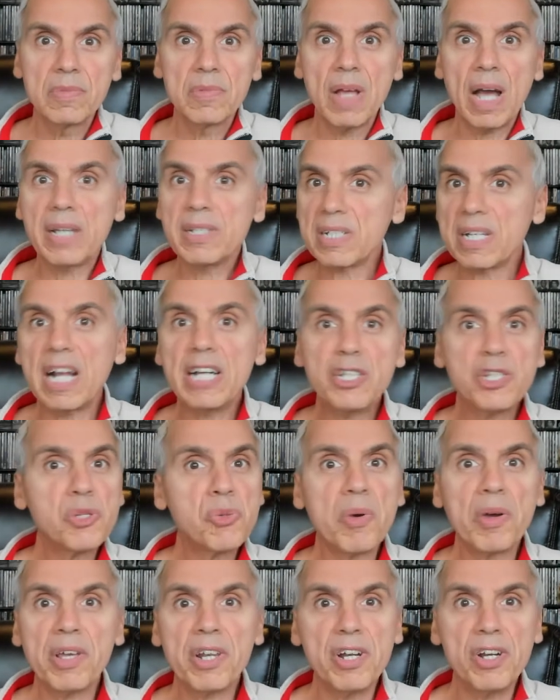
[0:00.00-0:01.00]
I said, I just
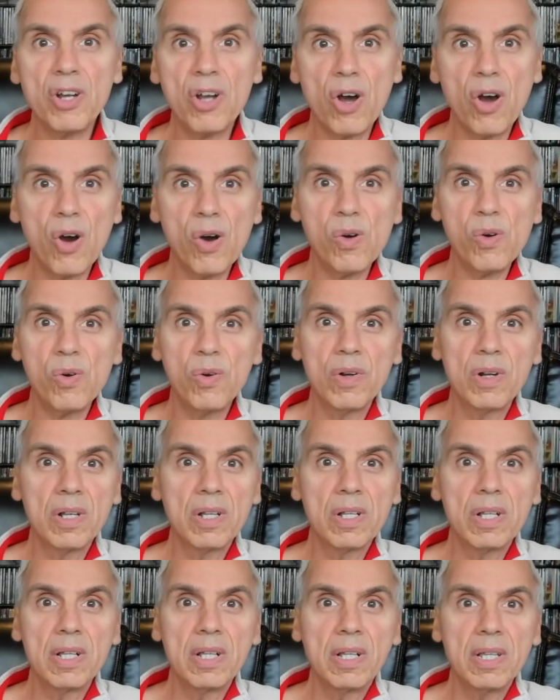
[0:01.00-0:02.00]
want you to know
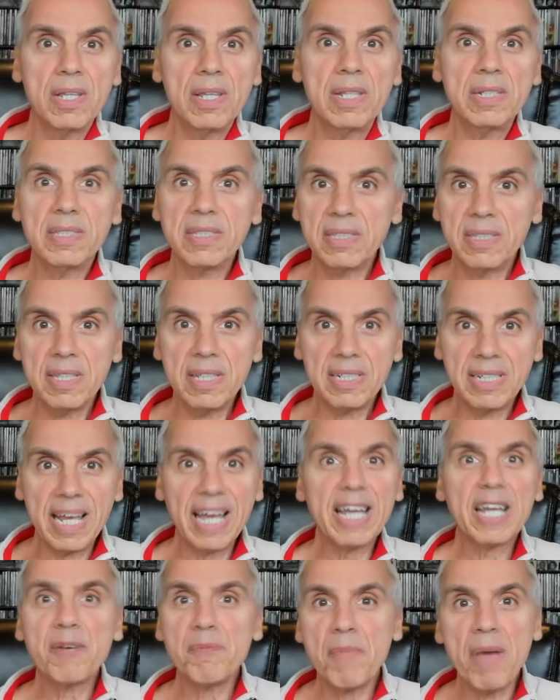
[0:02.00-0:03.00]
that the
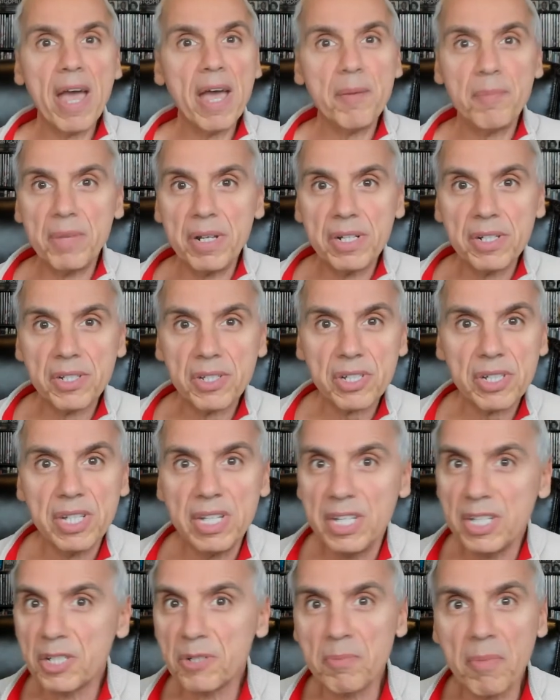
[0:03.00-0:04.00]
Ten Commandments
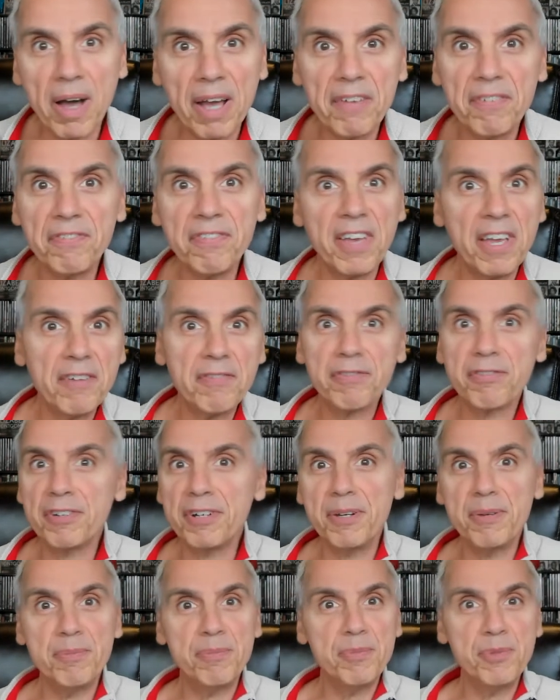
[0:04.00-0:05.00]
is my
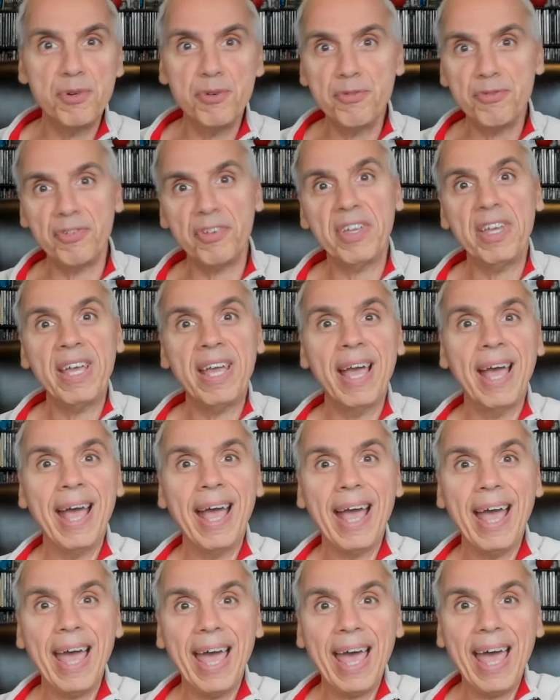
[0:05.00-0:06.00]
favorite movie
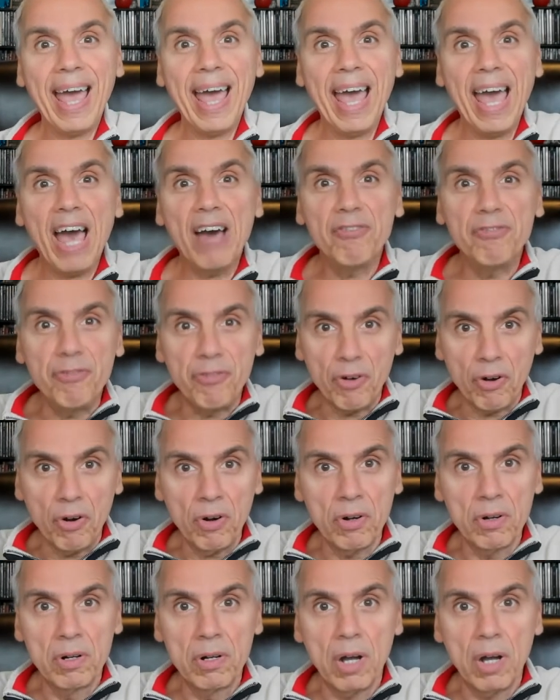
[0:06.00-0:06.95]
ever.